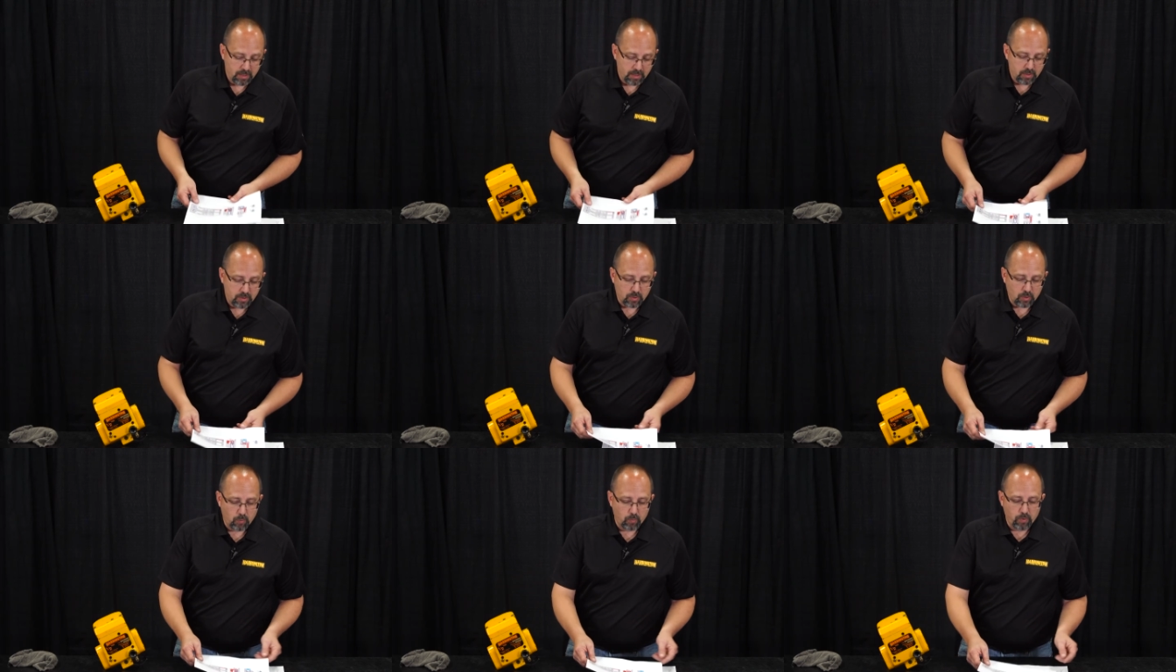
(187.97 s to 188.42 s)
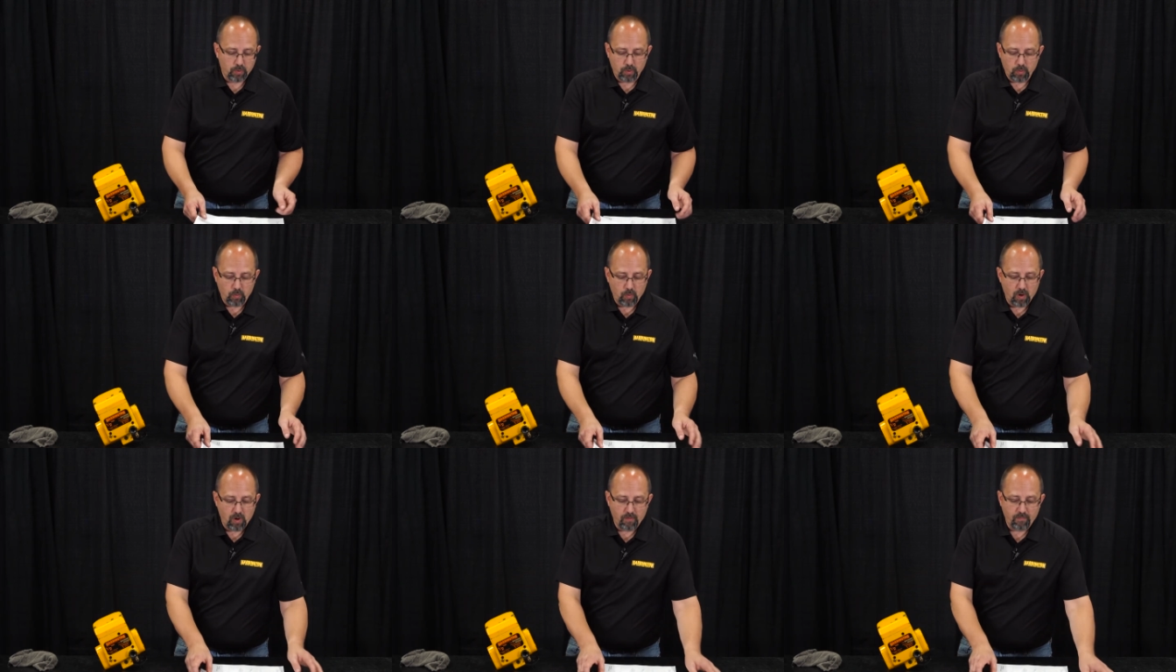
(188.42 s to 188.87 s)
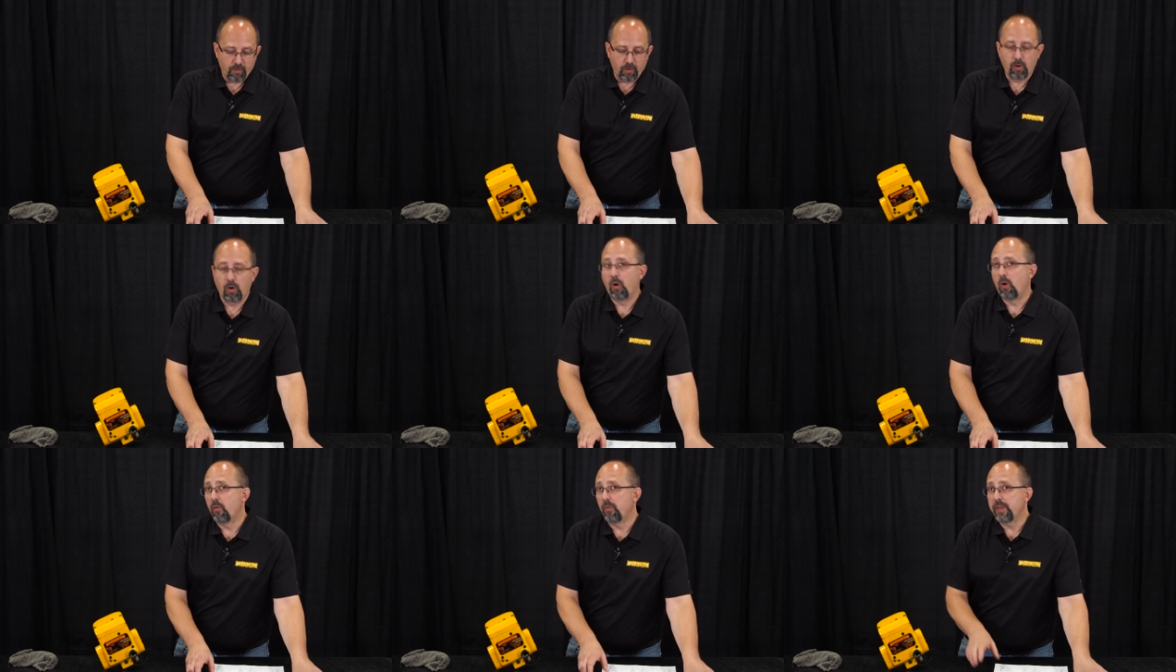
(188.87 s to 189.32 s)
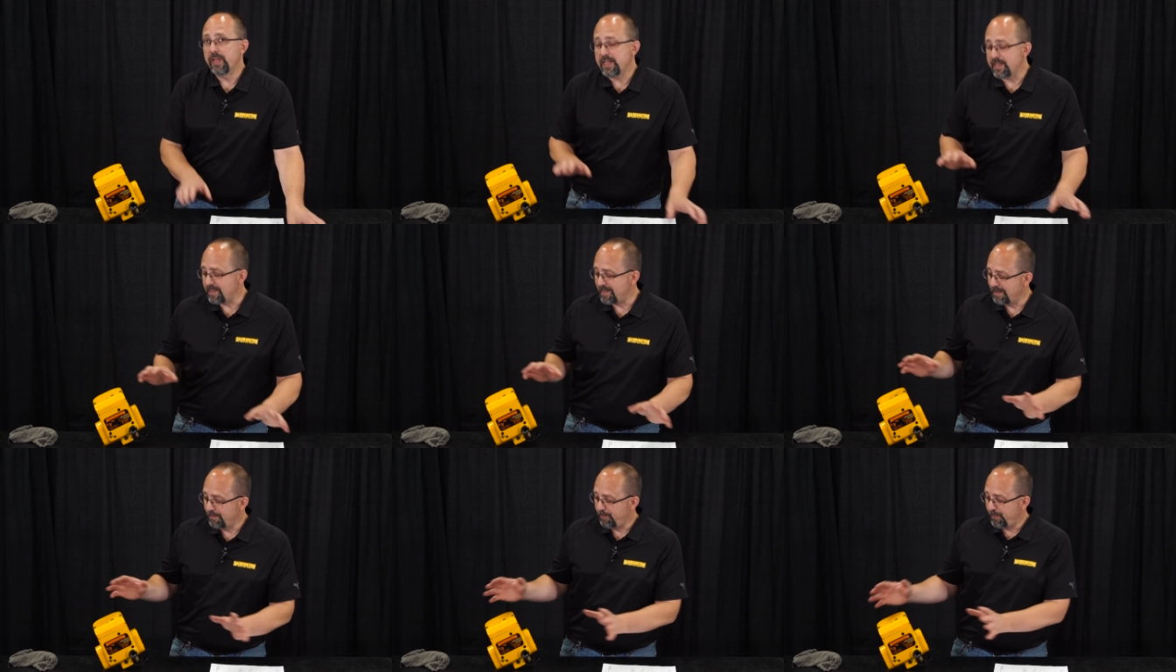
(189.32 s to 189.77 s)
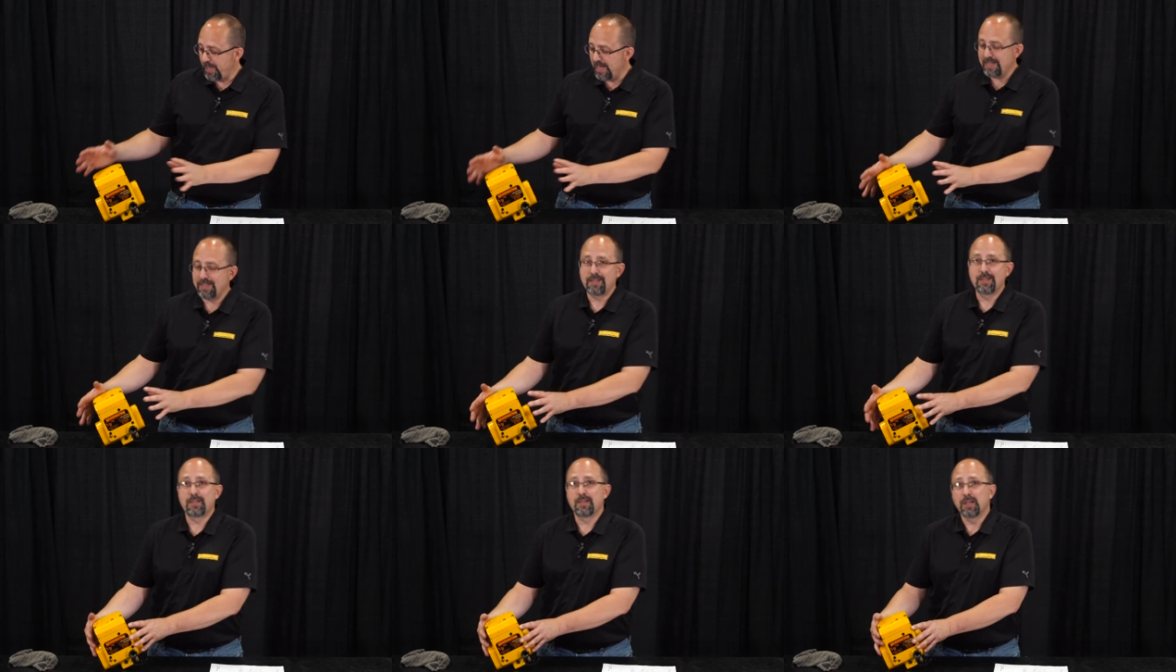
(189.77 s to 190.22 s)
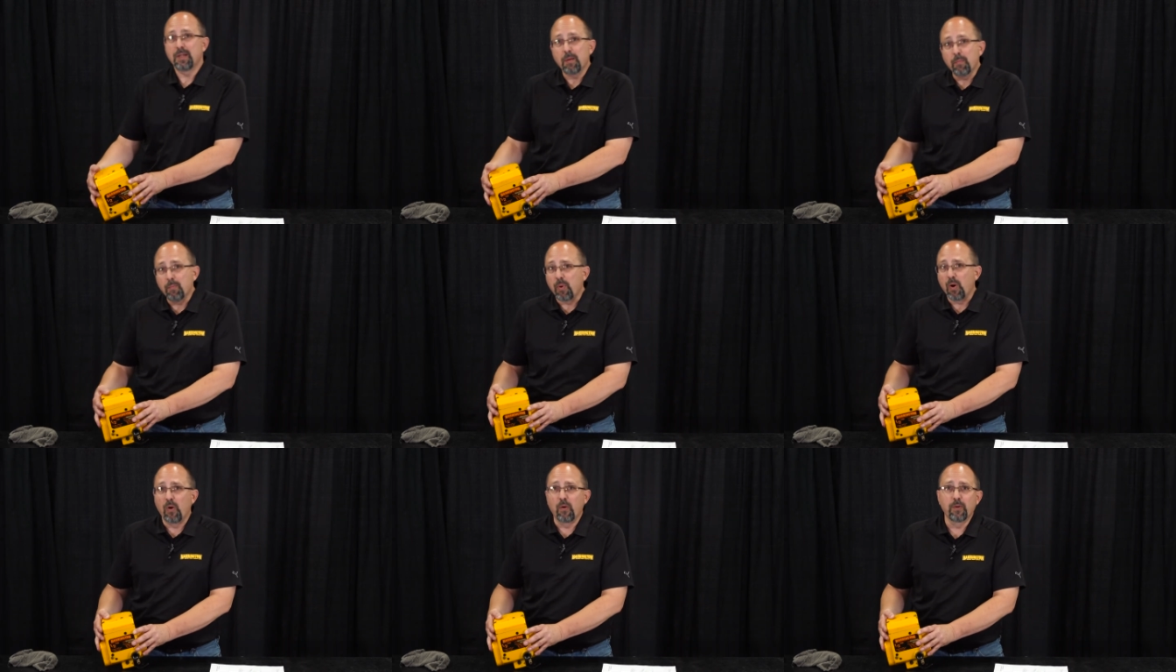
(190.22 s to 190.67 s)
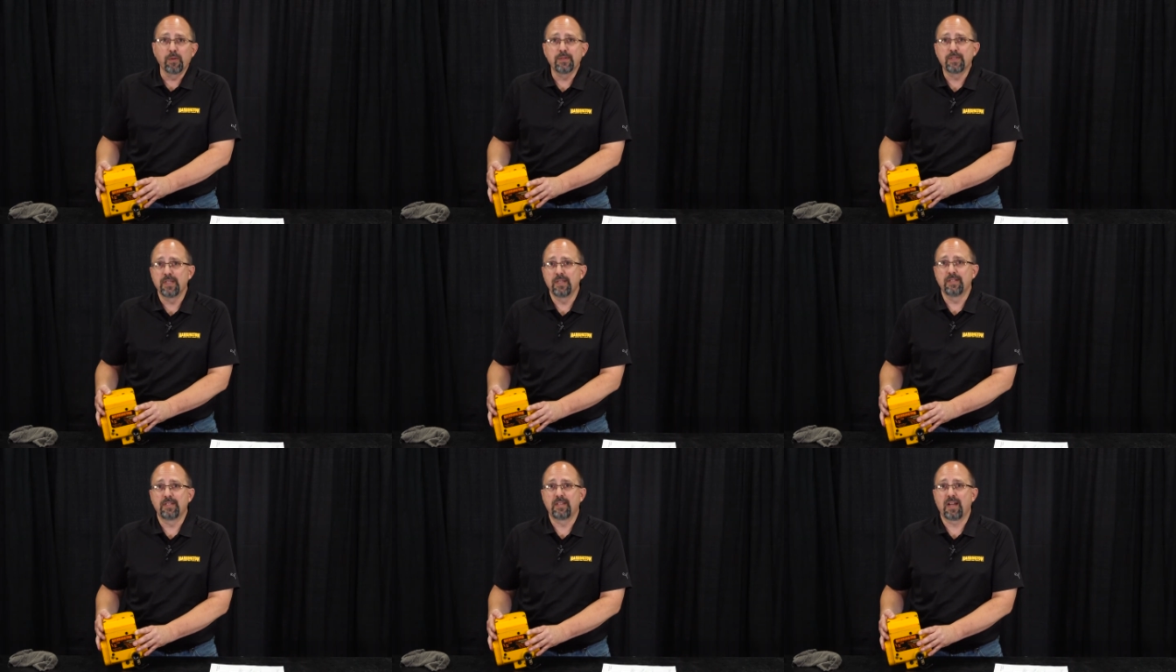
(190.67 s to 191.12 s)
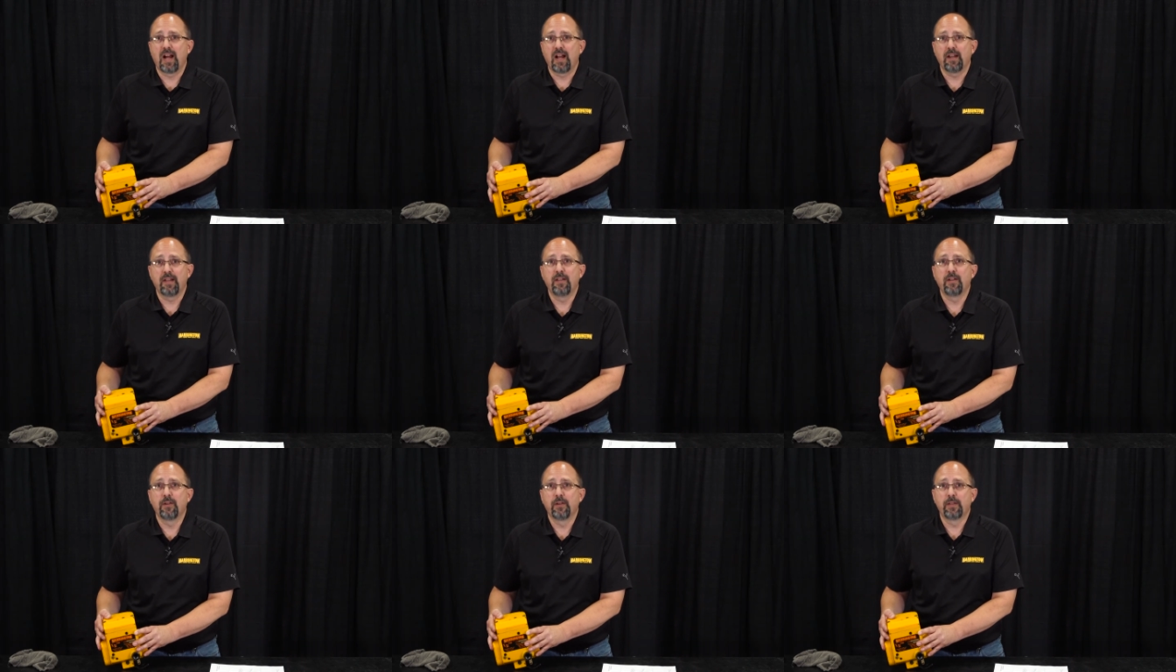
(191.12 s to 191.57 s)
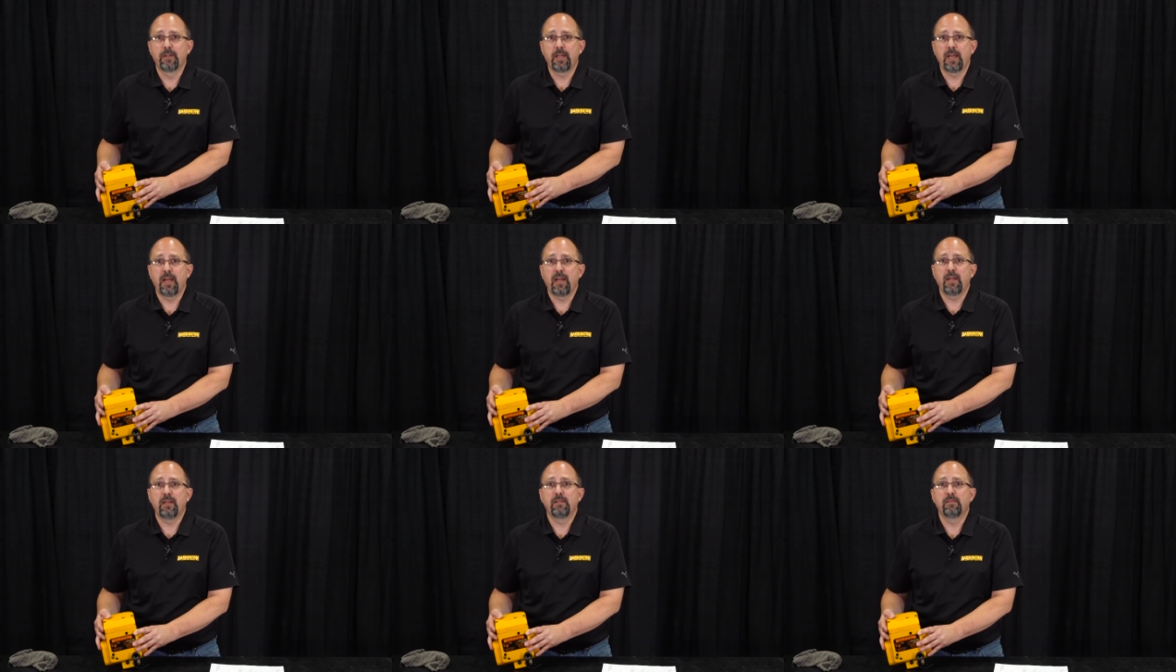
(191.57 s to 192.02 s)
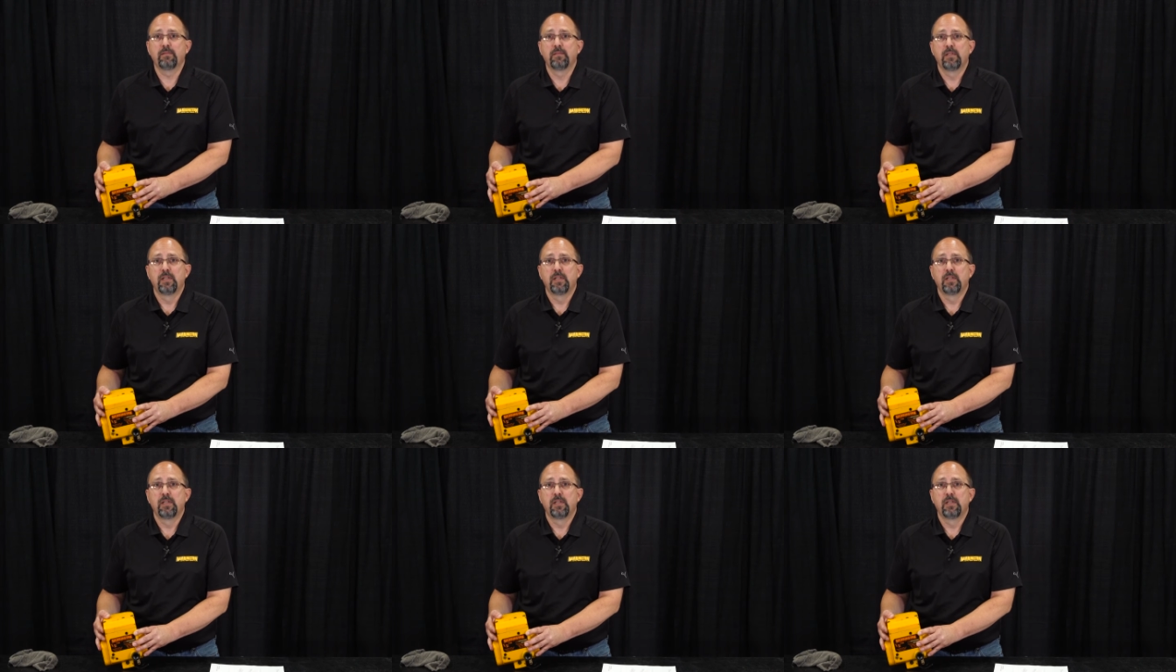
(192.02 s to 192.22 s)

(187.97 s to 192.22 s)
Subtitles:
So we'll go over all these pieces and components inside of here today.